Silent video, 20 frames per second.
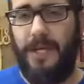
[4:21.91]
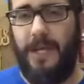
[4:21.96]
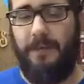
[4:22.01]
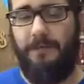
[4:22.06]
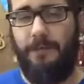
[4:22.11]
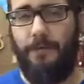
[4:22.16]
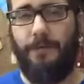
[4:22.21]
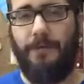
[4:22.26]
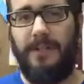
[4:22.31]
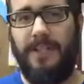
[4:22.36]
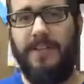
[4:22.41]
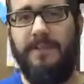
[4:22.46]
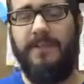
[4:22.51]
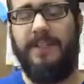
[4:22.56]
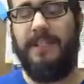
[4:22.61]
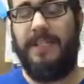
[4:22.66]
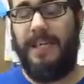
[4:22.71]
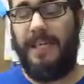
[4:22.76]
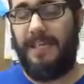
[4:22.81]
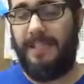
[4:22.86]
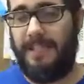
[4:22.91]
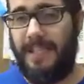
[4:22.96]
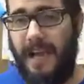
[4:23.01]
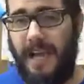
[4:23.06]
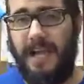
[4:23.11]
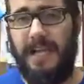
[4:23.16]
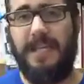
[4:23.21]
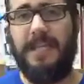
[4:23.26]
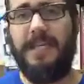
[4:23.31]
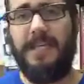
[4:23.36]
if you're living in
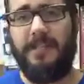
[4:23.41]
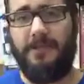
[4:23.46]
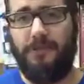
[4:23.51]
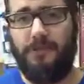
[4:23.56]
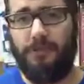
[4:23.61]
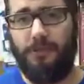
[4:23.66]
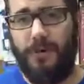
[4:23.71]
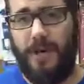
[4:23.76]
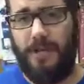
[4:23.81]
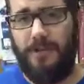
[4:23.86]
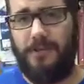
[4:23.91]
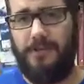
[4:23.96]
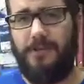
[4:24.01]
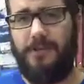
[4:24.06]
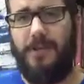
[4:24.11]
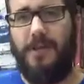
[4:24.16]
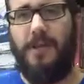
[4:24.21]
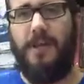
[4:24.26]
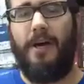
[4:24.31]
anxiety and stress,